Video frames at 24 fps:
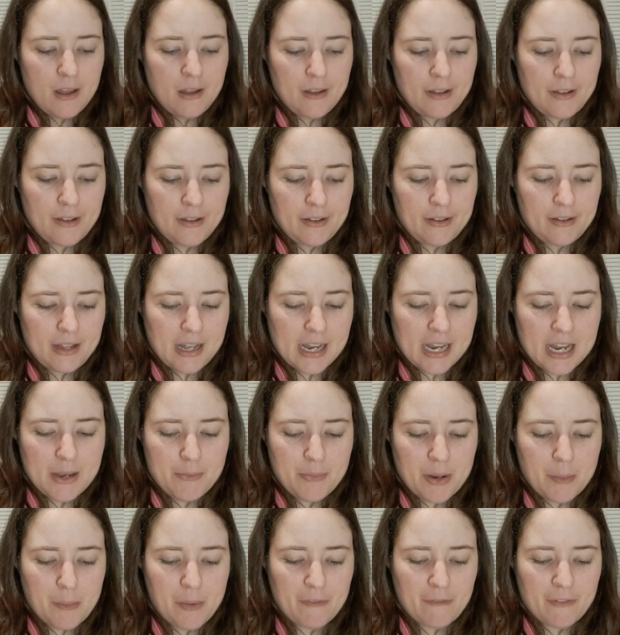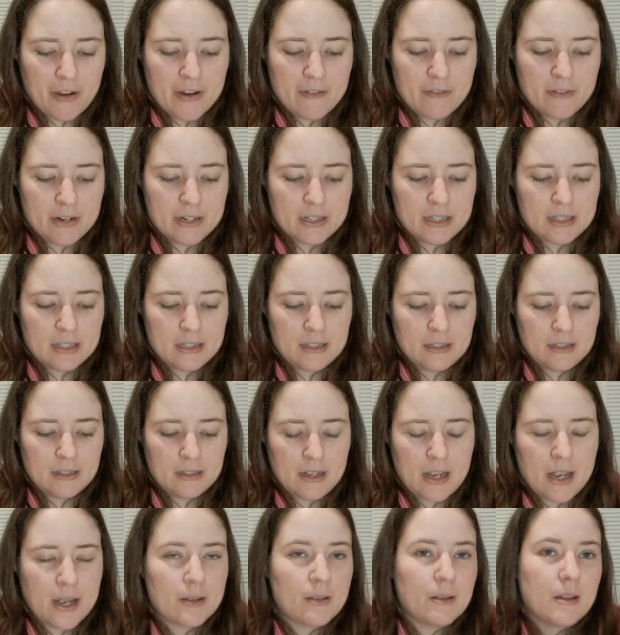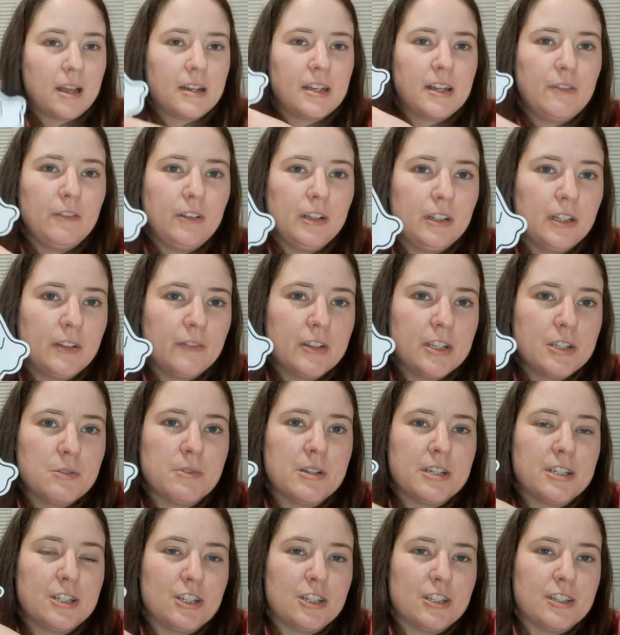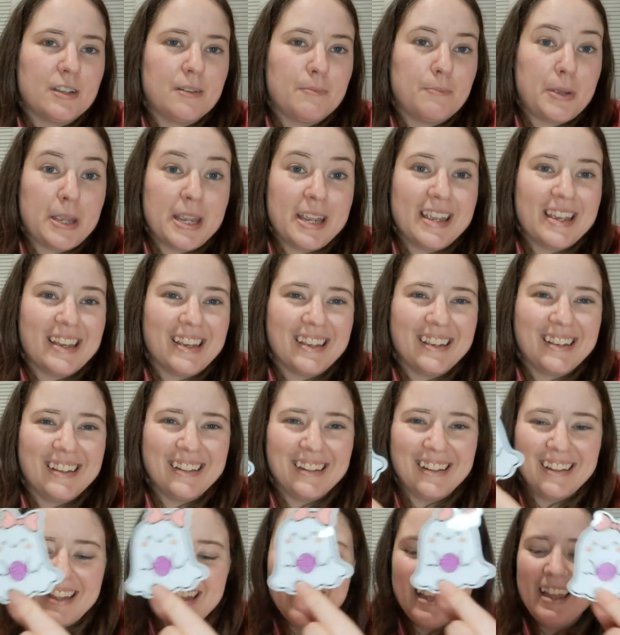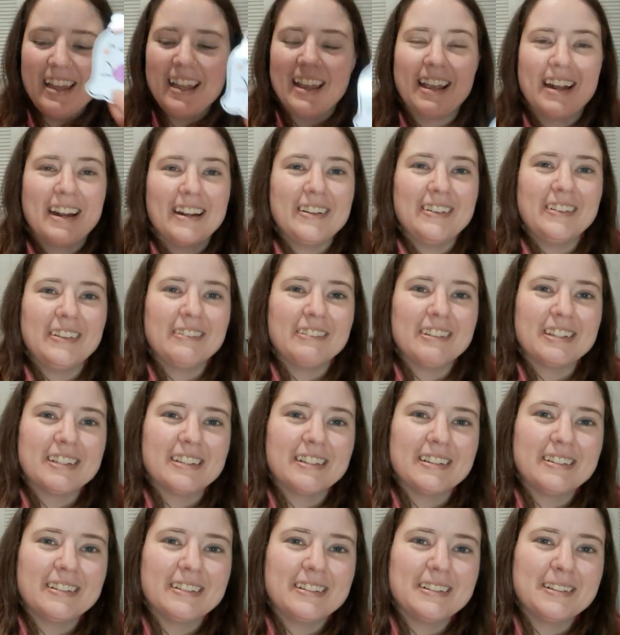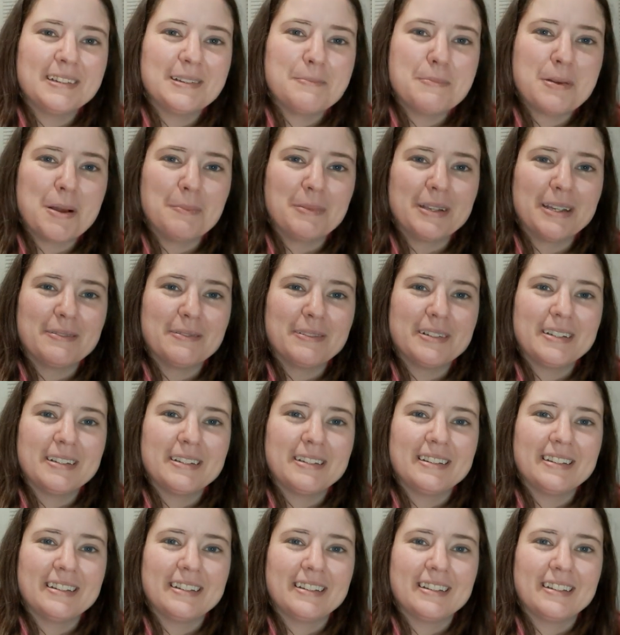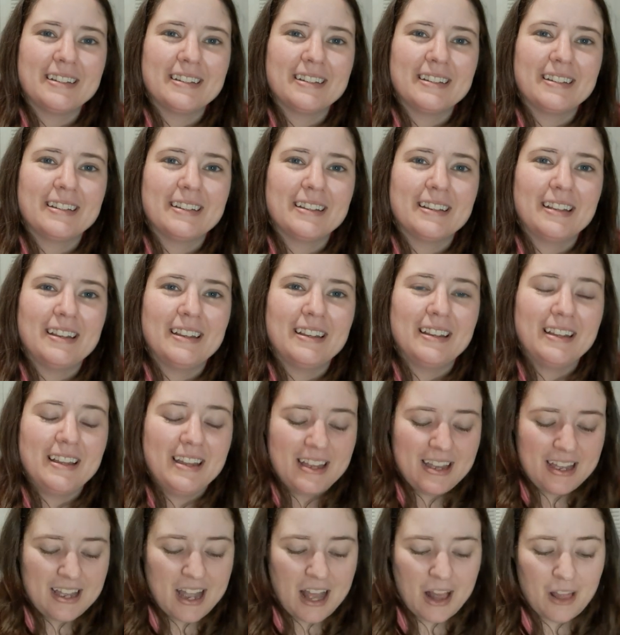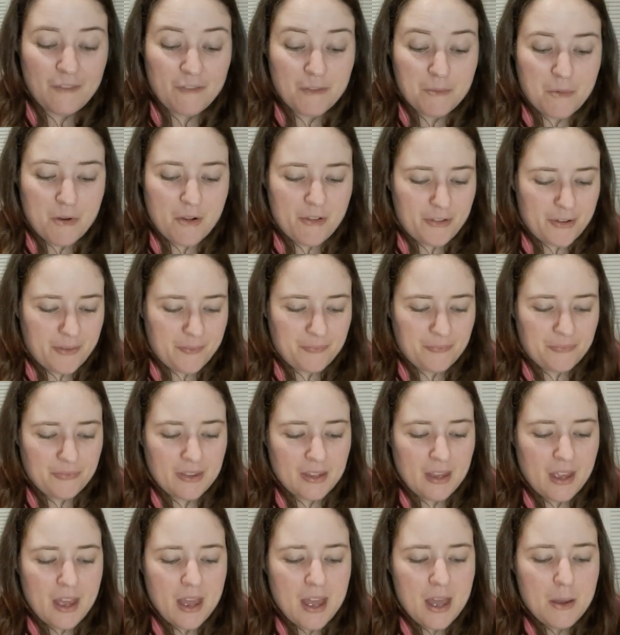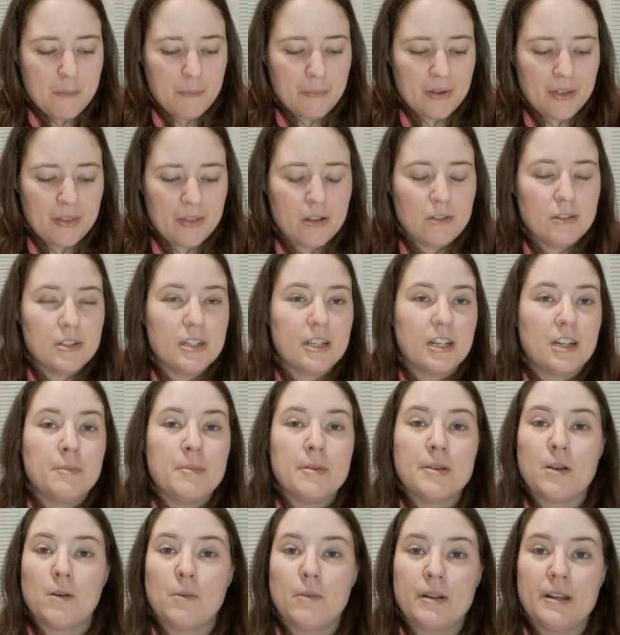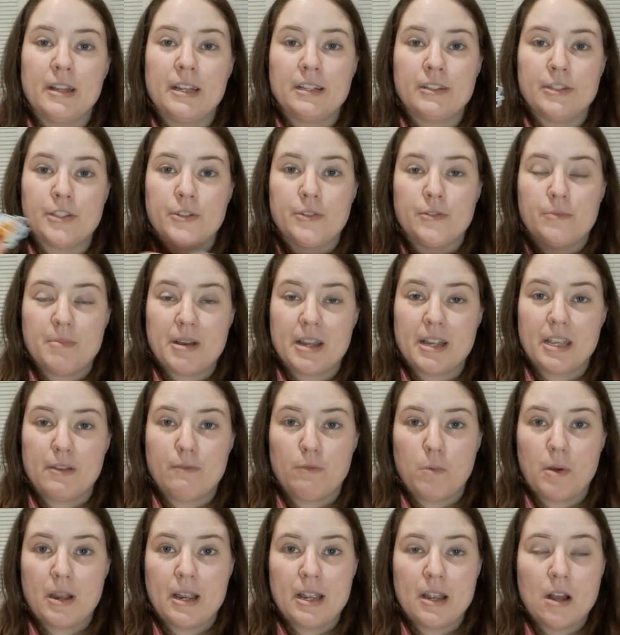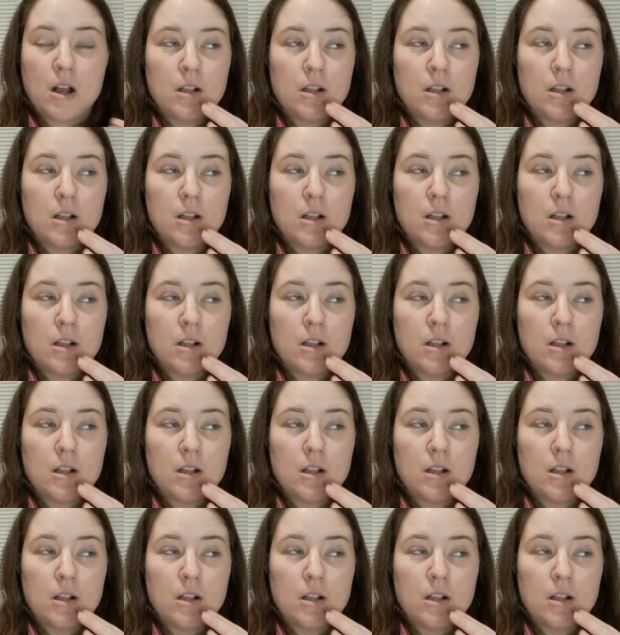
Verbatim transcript: I can't pick my favorites. I definitely love this one because she's pink. And I do love the pumpkin one. I love them all though. But those are going to be going into my giveaway.